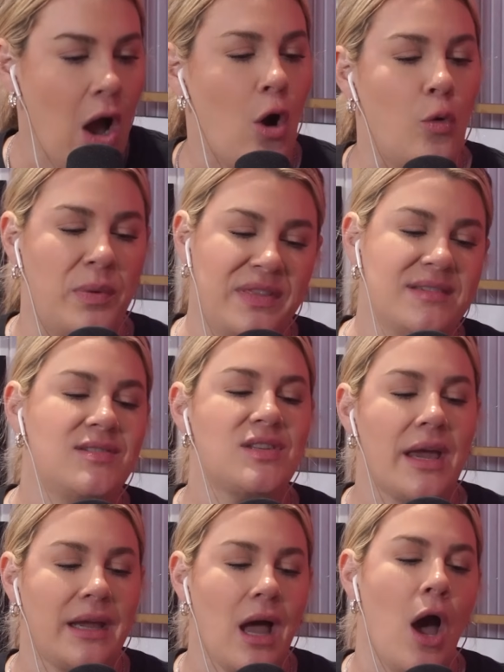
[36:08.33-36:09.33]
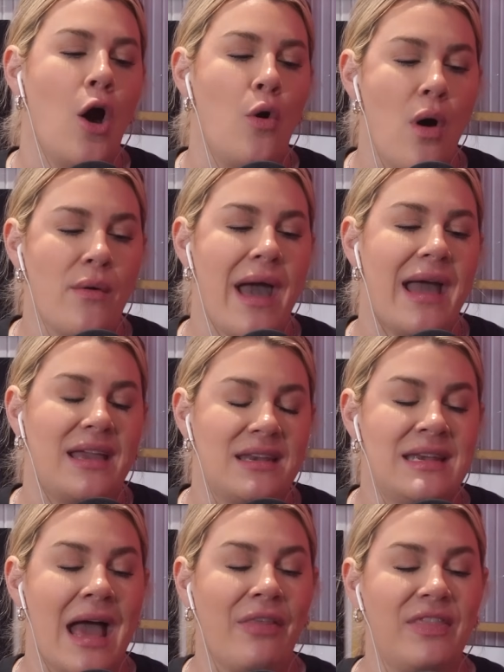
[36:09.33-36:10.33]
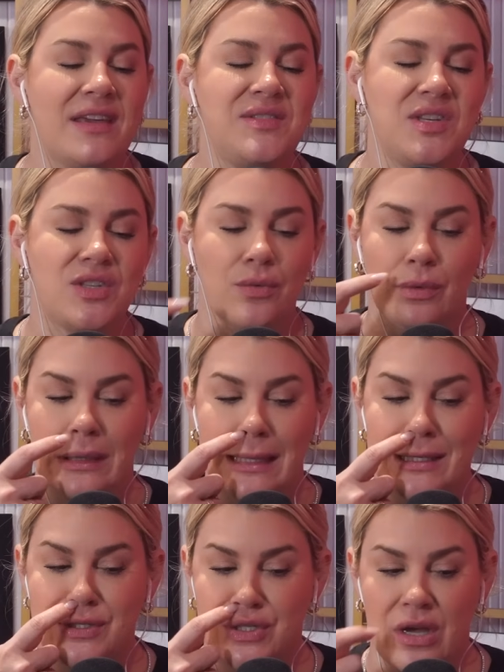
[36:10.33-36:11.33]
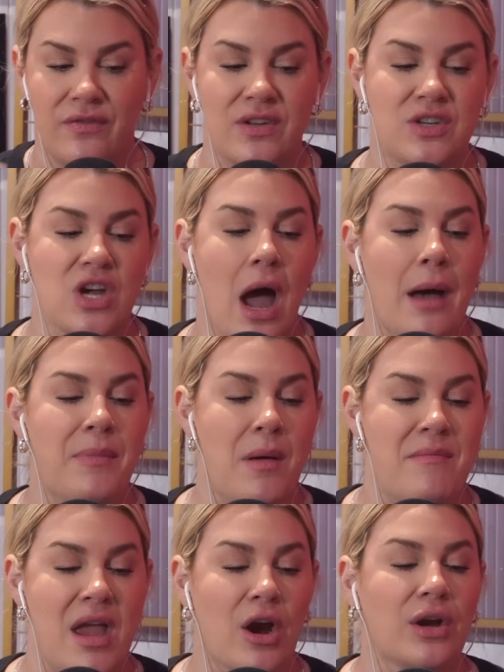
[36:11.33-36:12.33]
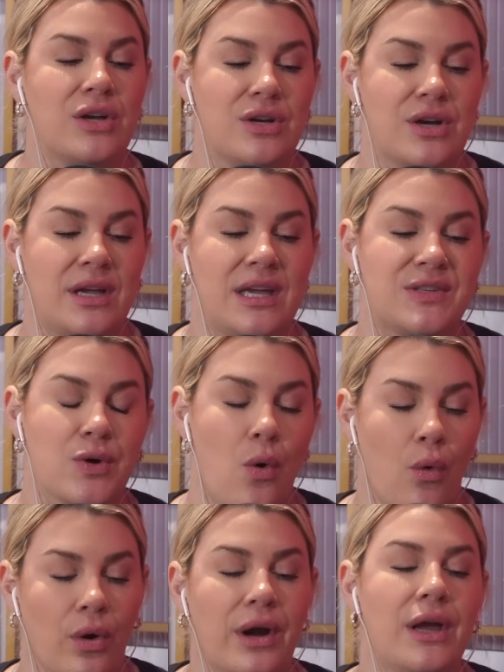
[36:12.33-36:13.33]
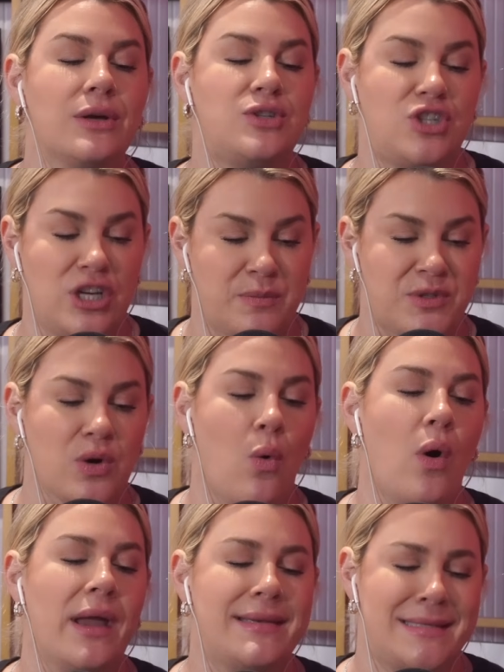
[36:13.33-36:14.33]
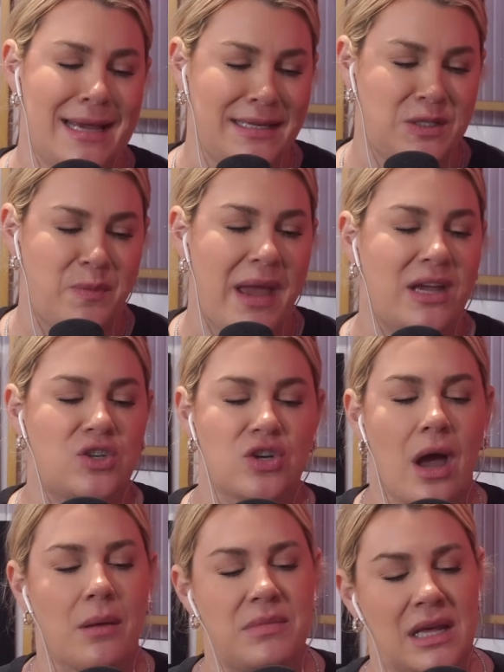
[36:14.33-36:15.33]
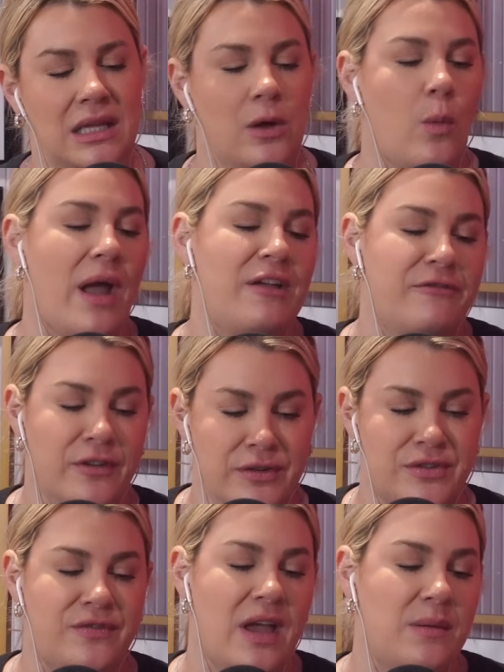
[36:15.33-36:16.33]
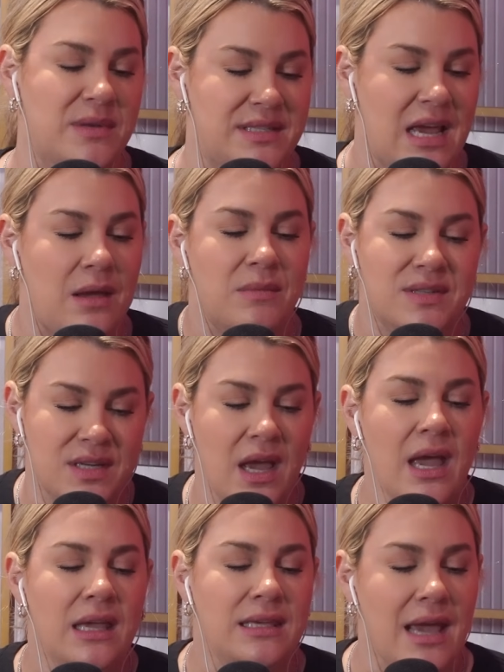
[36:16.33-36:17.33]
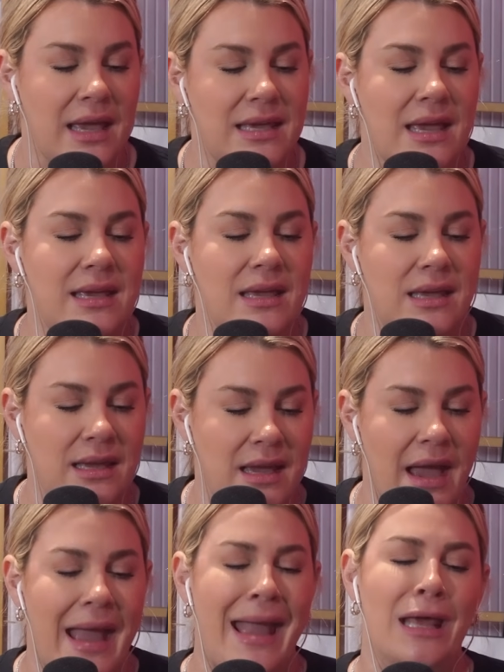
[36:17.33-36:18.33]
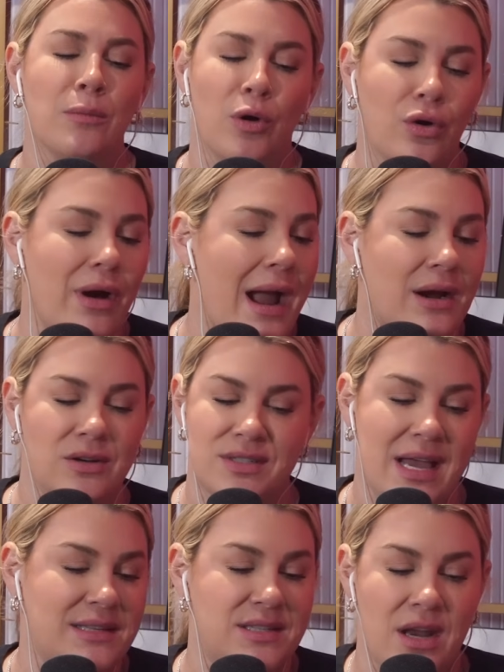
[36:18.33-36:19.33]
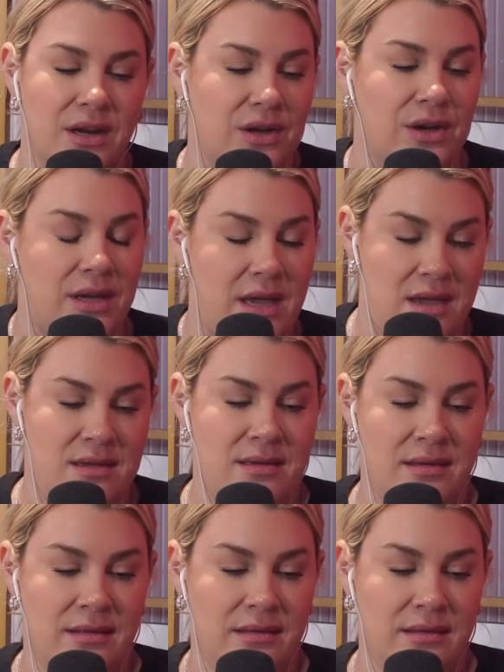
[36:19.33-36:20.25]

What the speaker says: Oh, but this is like, oh, okay. Now this is a list of the top American cookies. Oreos, Chips Ahoy, Tate's Bake Shop, Nilla Wafers, Famous Amos. Yeah. Animal crackers, that's not a cookie.